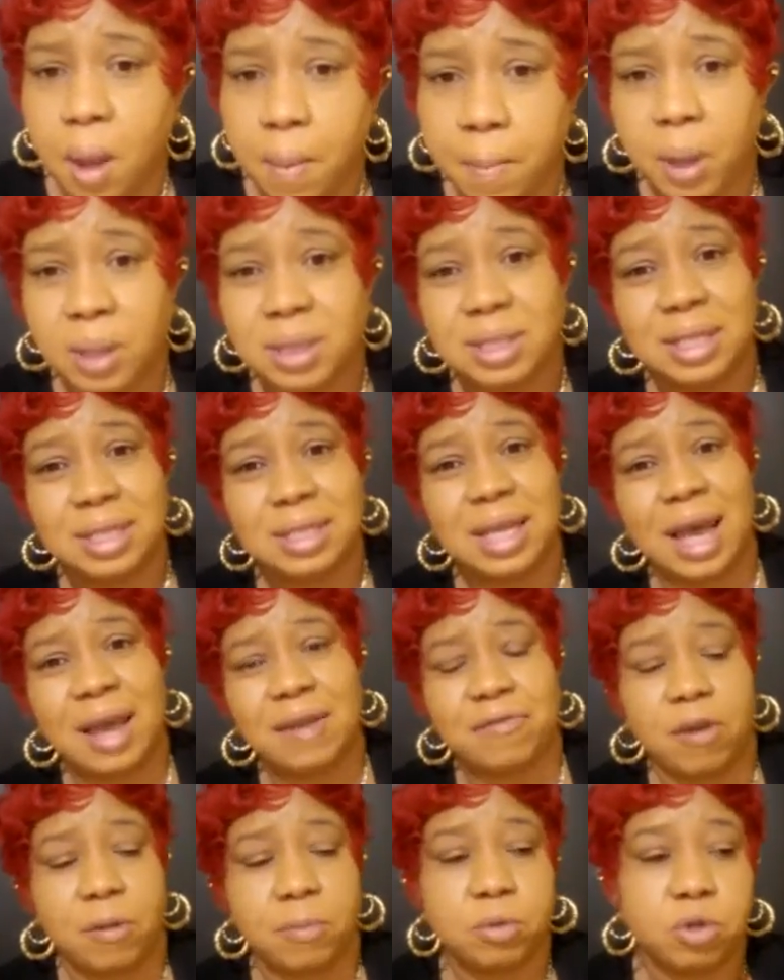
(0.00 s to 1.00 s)
But to die
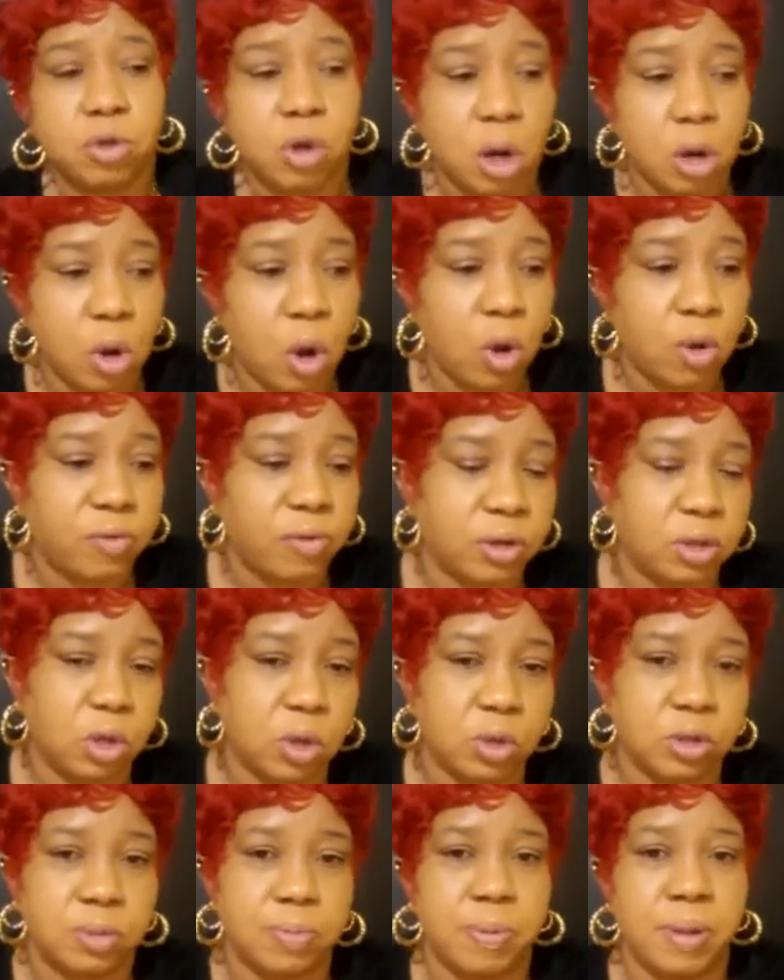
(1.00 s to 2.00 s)
from drug
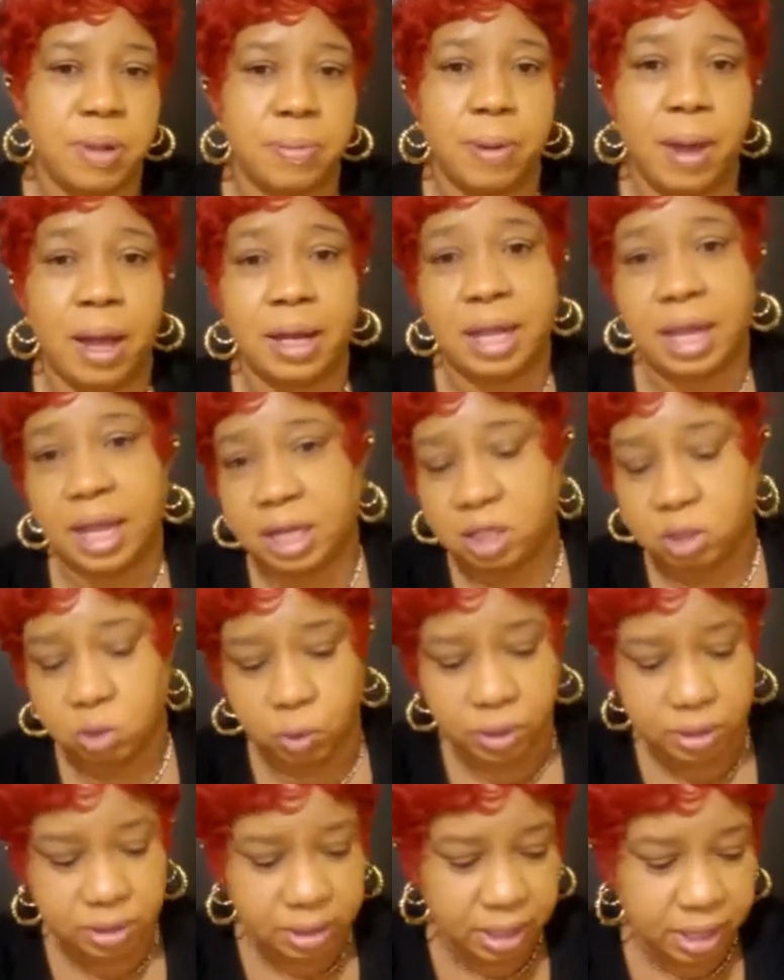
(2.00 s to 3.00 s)
overdose, people, at age
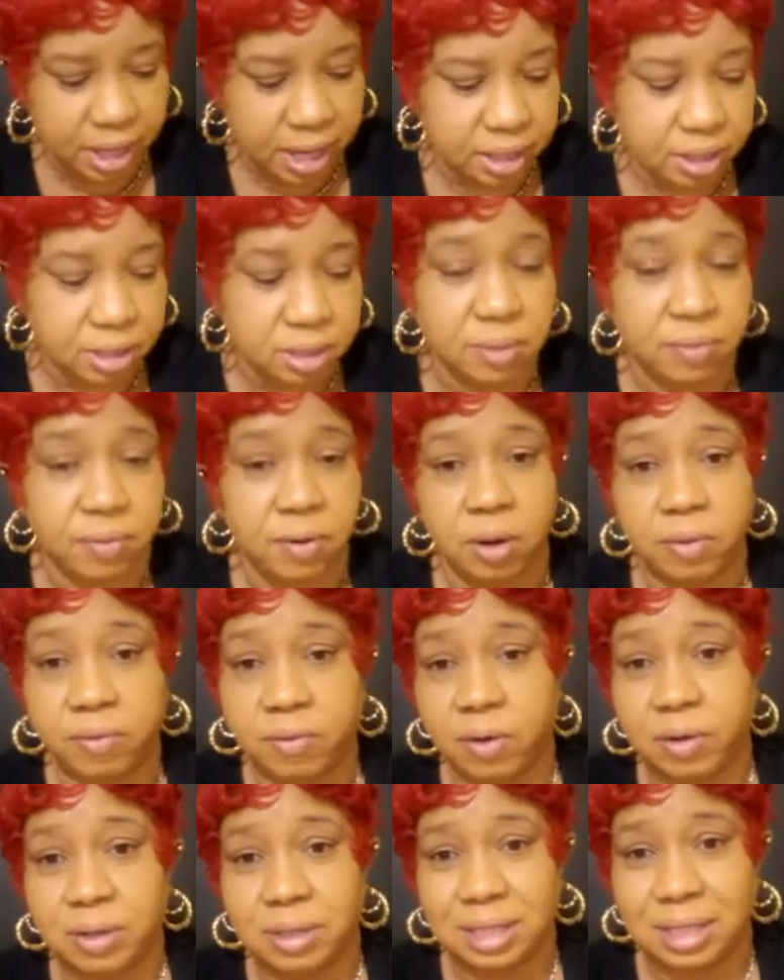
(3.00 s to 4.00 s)
28 is a very,
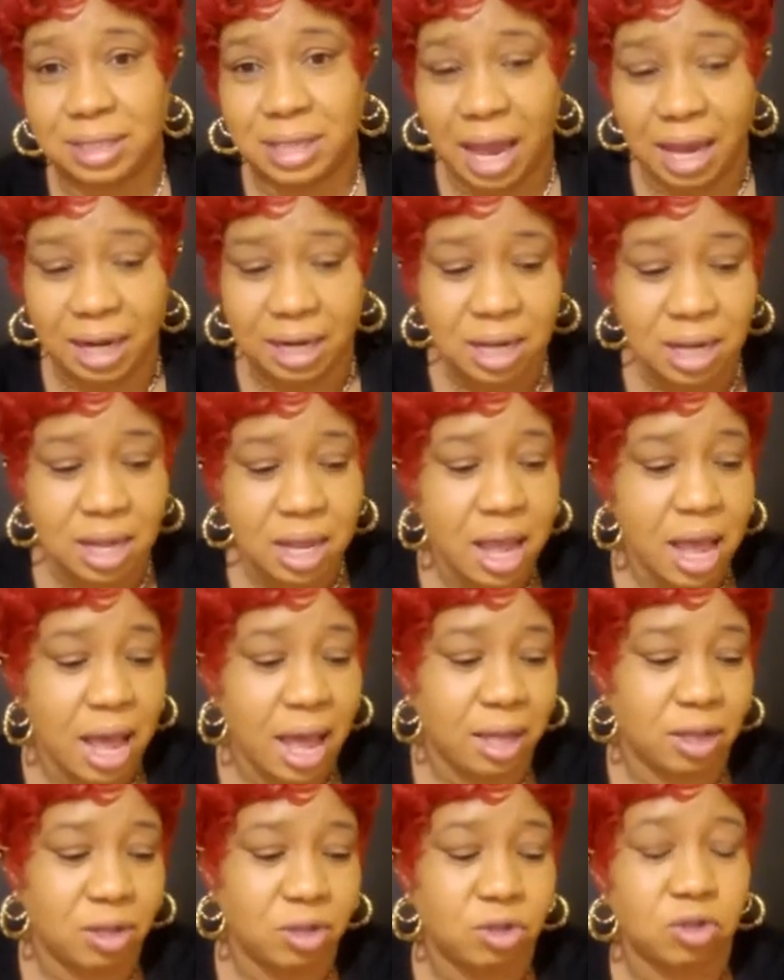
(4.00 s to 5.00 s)
very sad
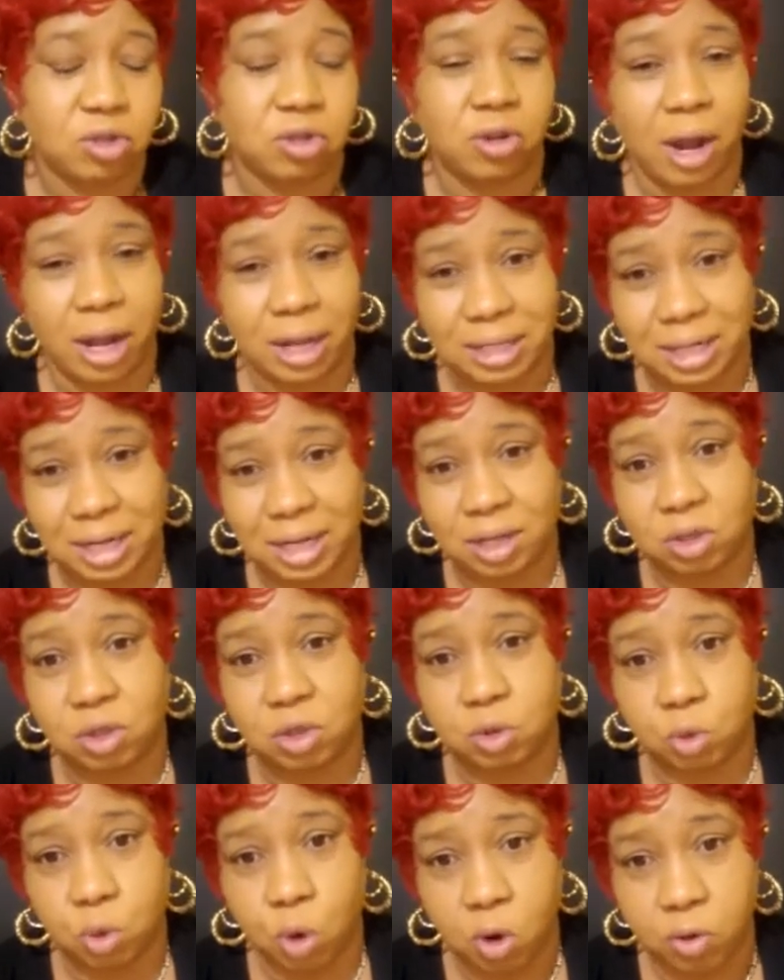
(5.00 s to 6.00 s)
and tragic
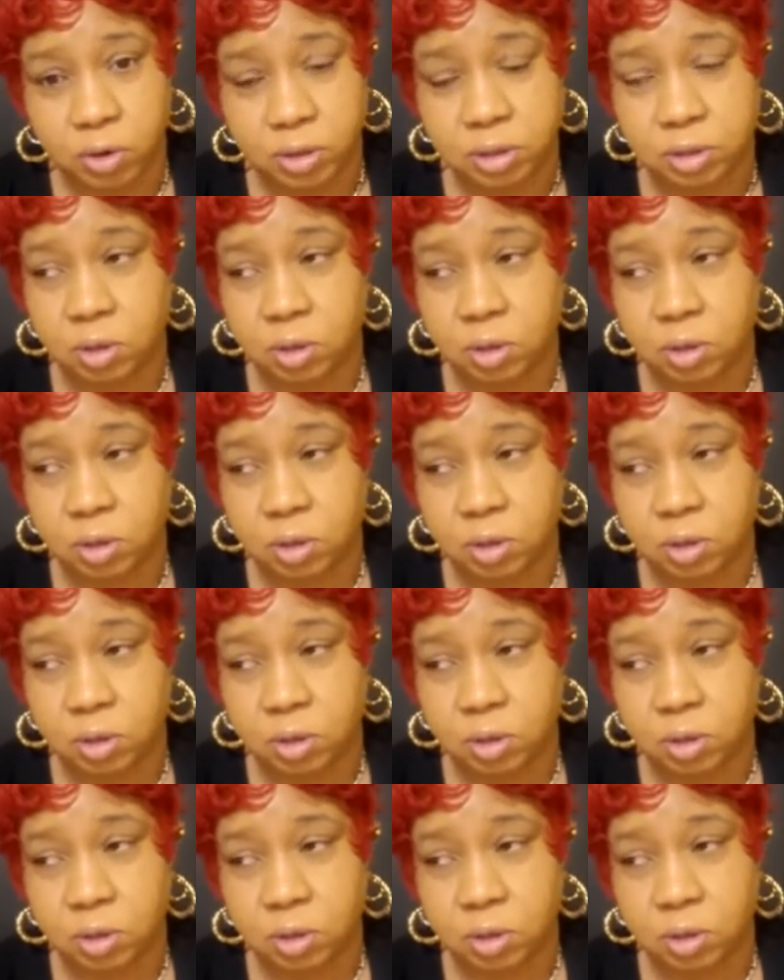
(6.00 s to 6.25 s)
story.